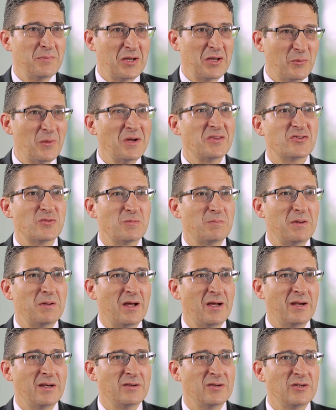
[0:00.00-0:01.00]
by one
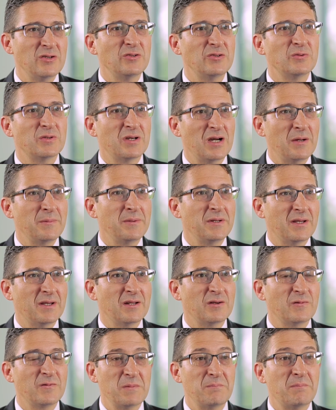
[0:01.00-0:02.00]
supplier, you need to have a
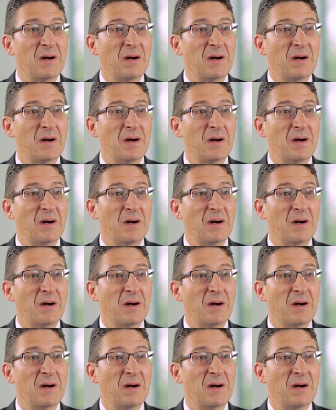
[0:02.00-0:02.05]
kind of a